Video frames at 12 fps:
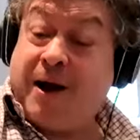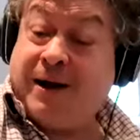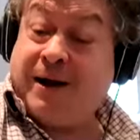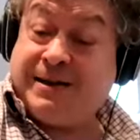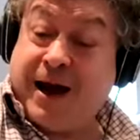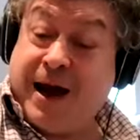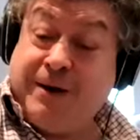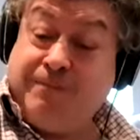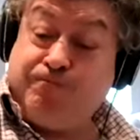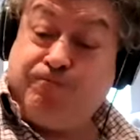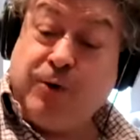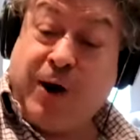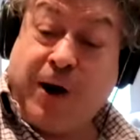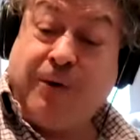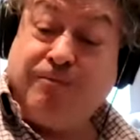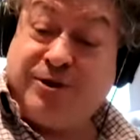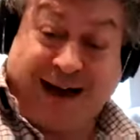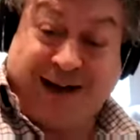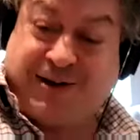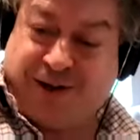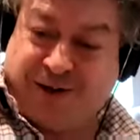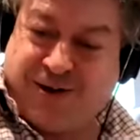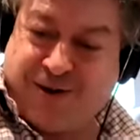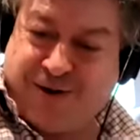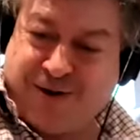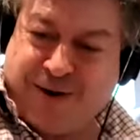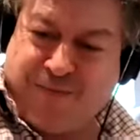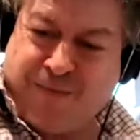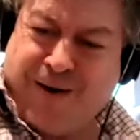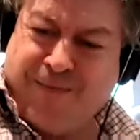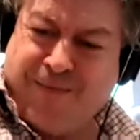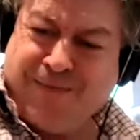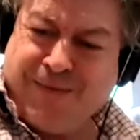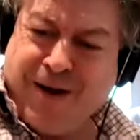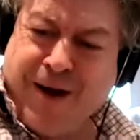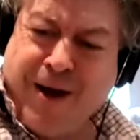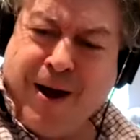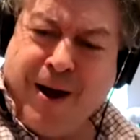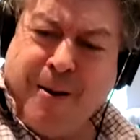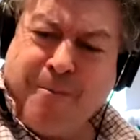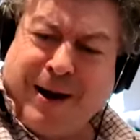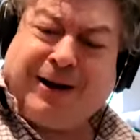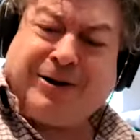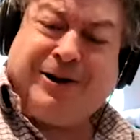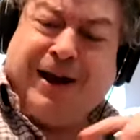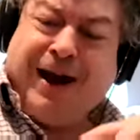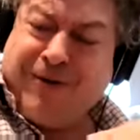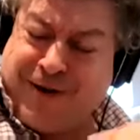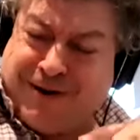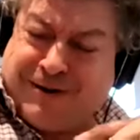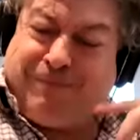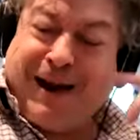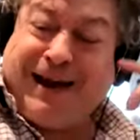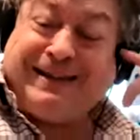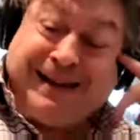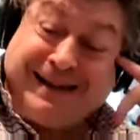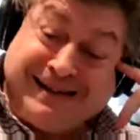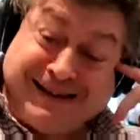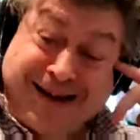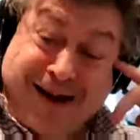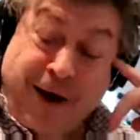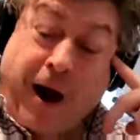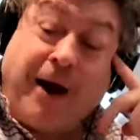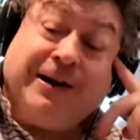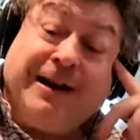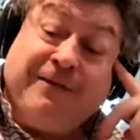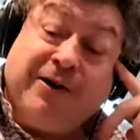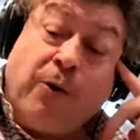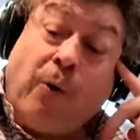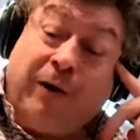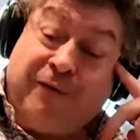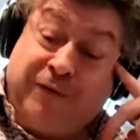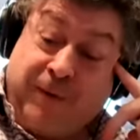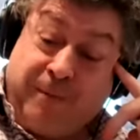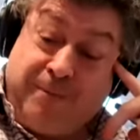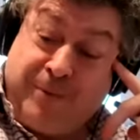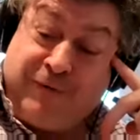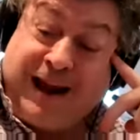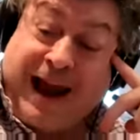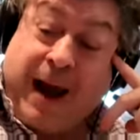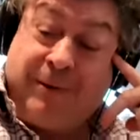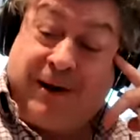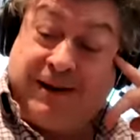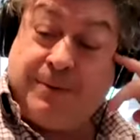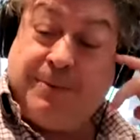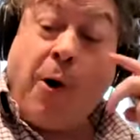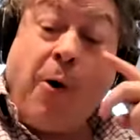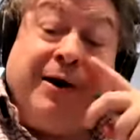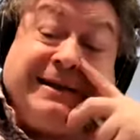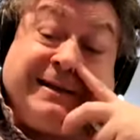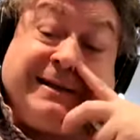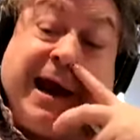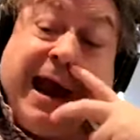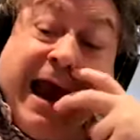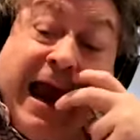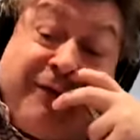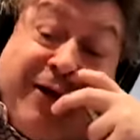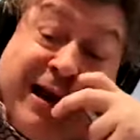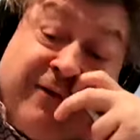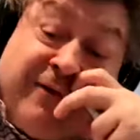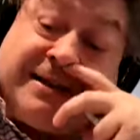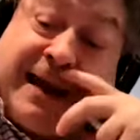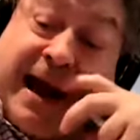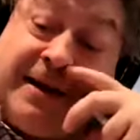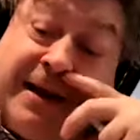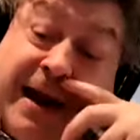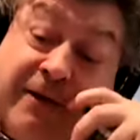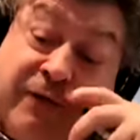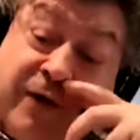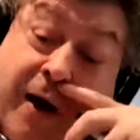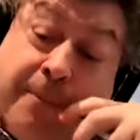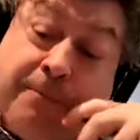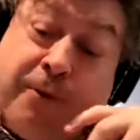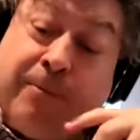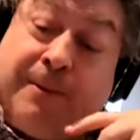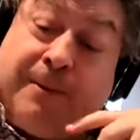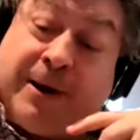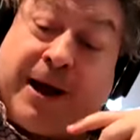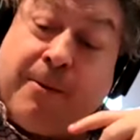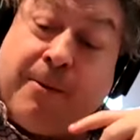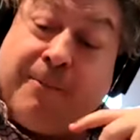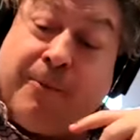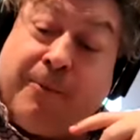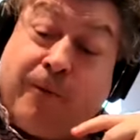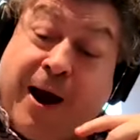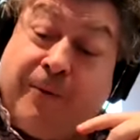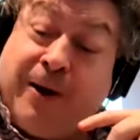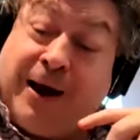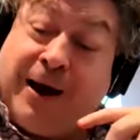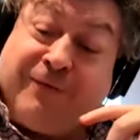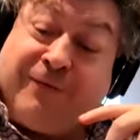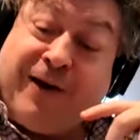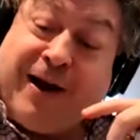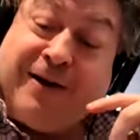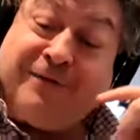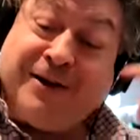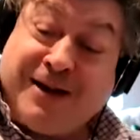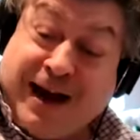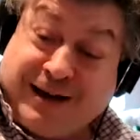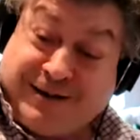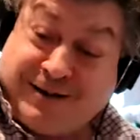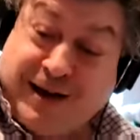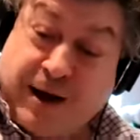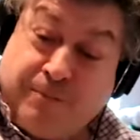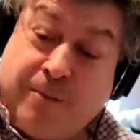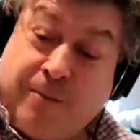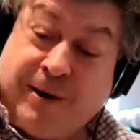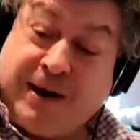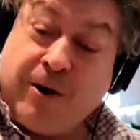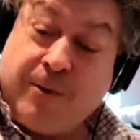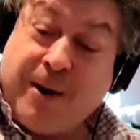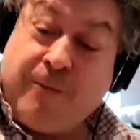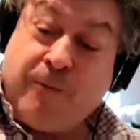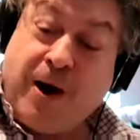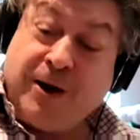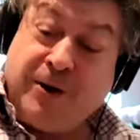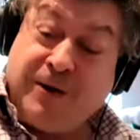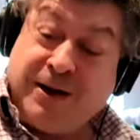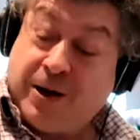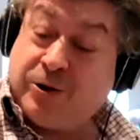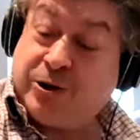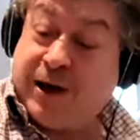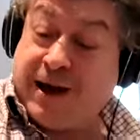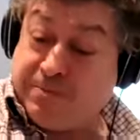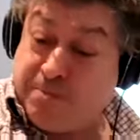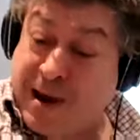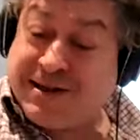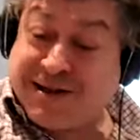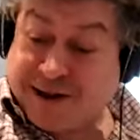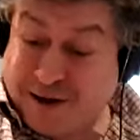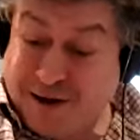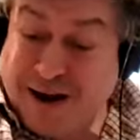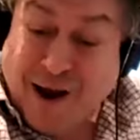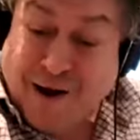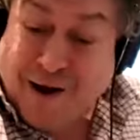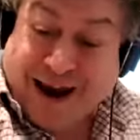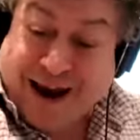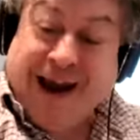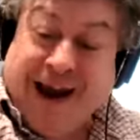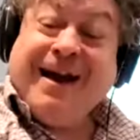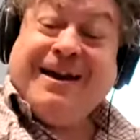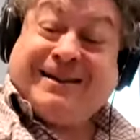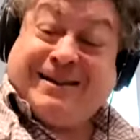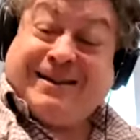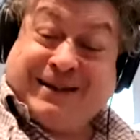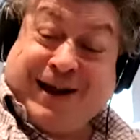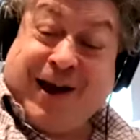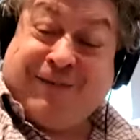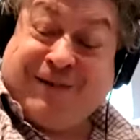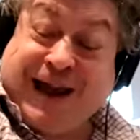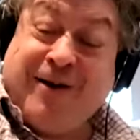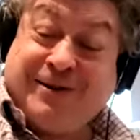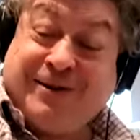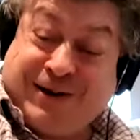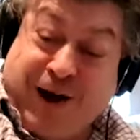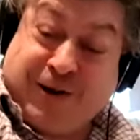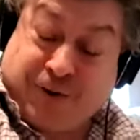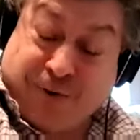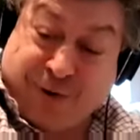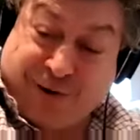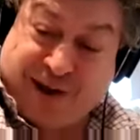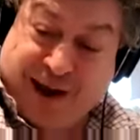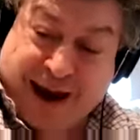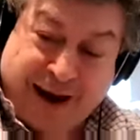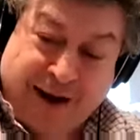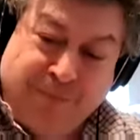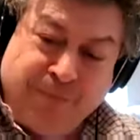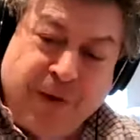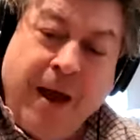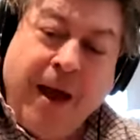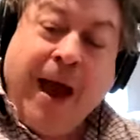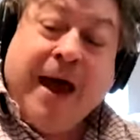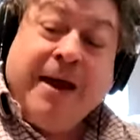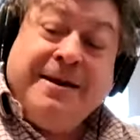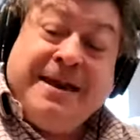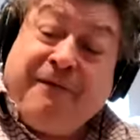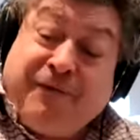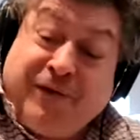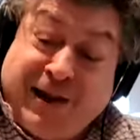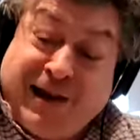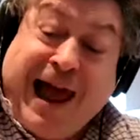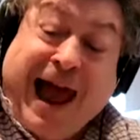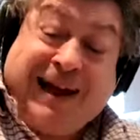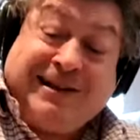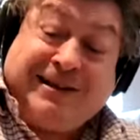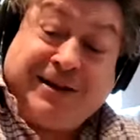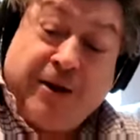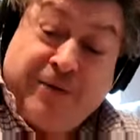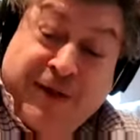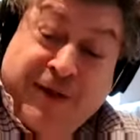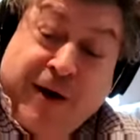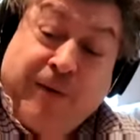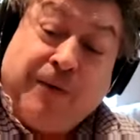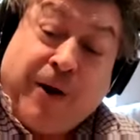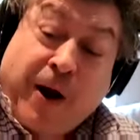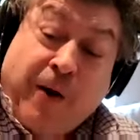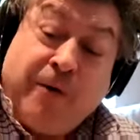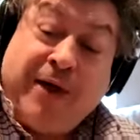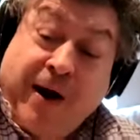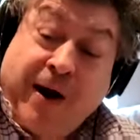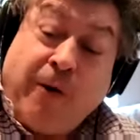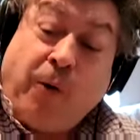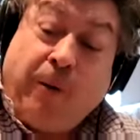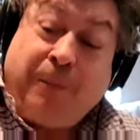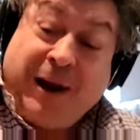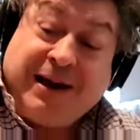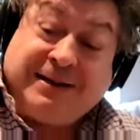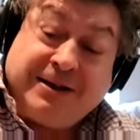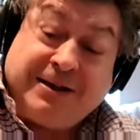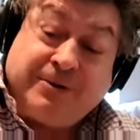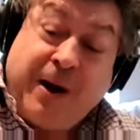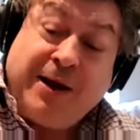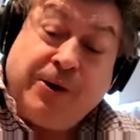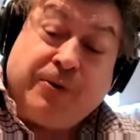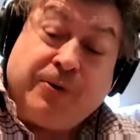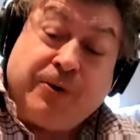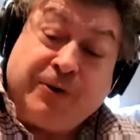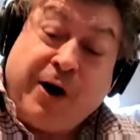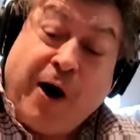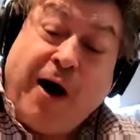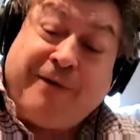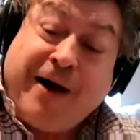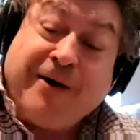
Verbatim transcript: say, you know, Texas or somewhere, yeah. But actually, those places, I could live in all of them perfectly happily. To be honest, if yeah. I lived in Scandinavia, I'd probably become a bit more right wing. And if I lived in Texas, I'd probably go on about why you need socialized medicine. Okay. Right. So as a kind of yeah. countercultural thing. Nevertheless, they're you know they are all places where you could carve out an